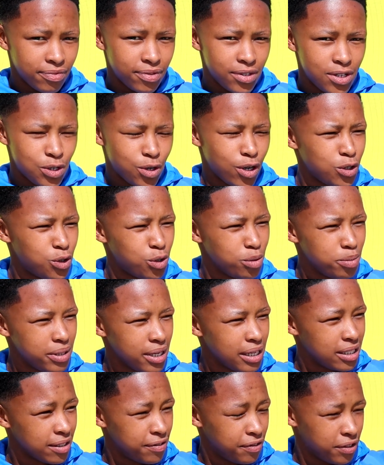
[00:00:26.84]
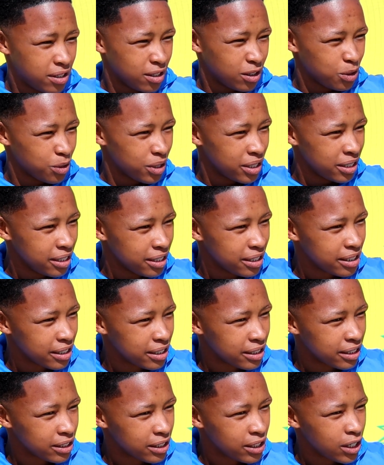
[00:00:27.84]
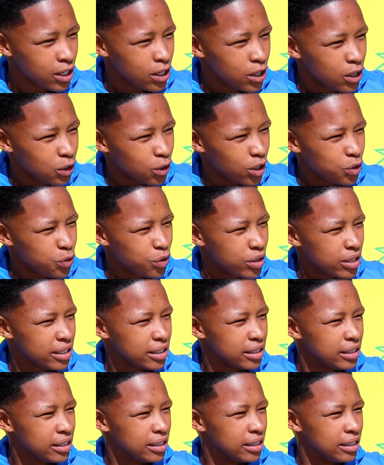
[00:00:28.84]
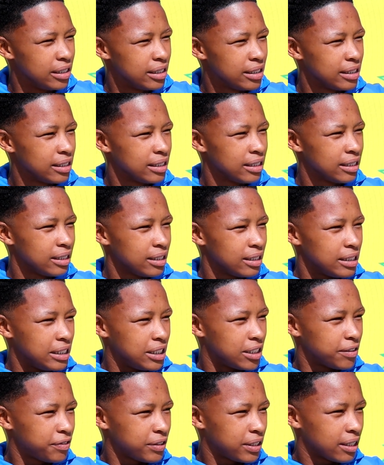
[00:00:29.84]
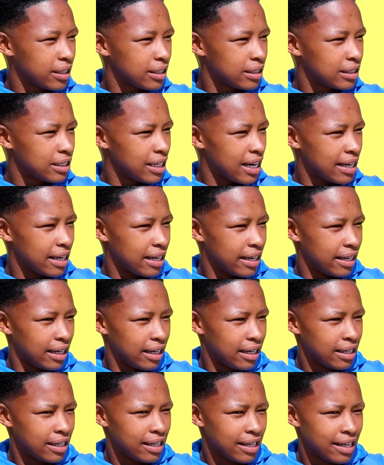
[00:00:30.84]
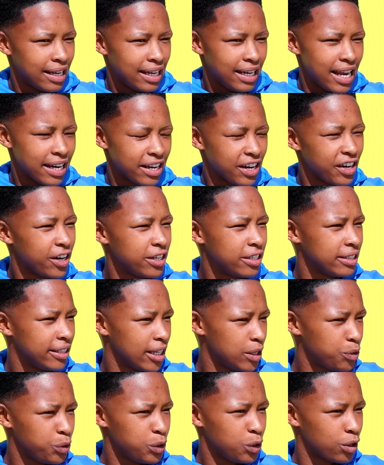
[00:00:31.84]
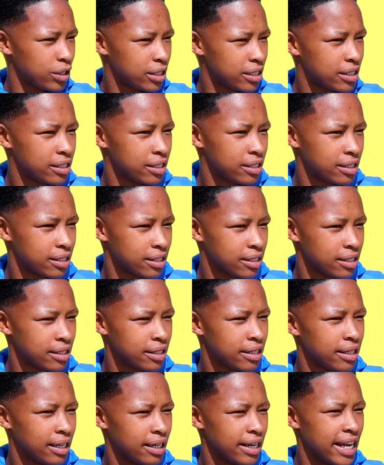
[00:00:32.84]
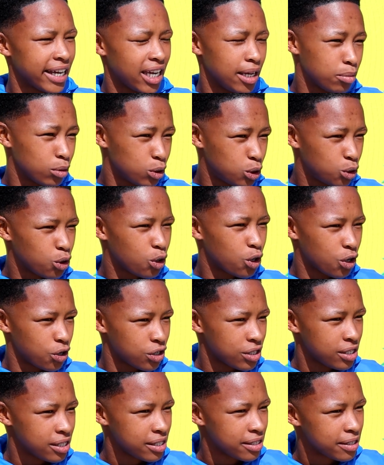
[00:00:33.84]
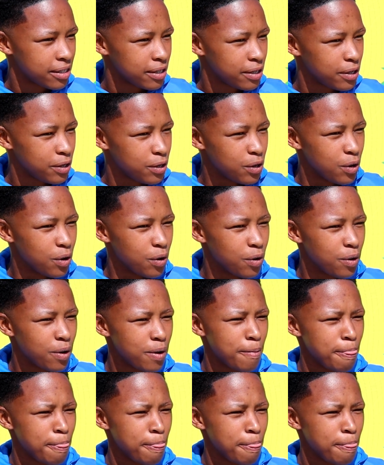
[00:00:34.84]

It's going to be a difficult one. Not really difficult like a hurdle that we're not like able to cross, you know.